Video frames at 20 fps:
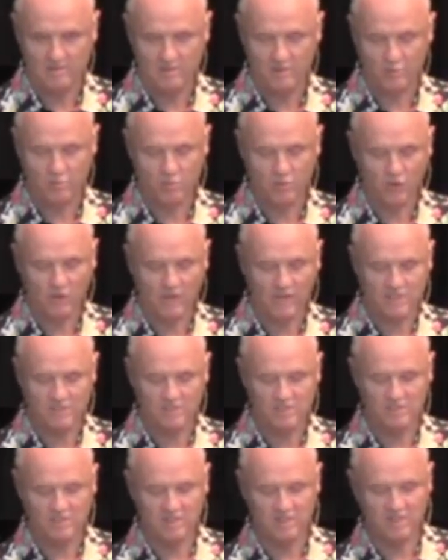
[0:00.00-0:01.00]
The
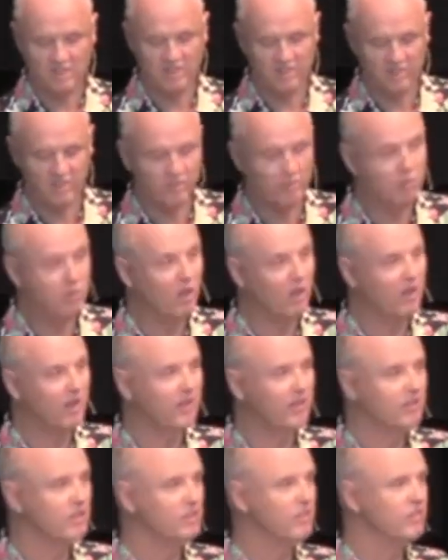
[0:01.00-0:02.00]
price of the
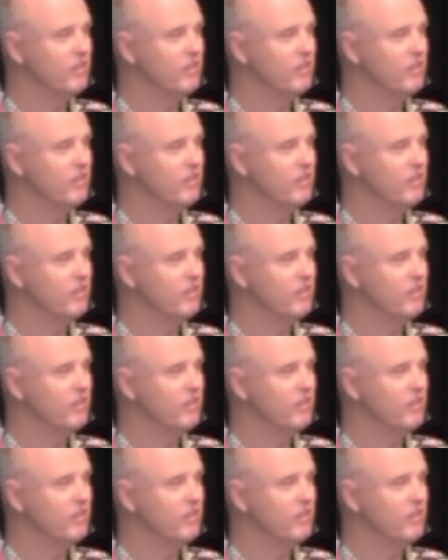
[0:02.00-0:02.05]
blood of his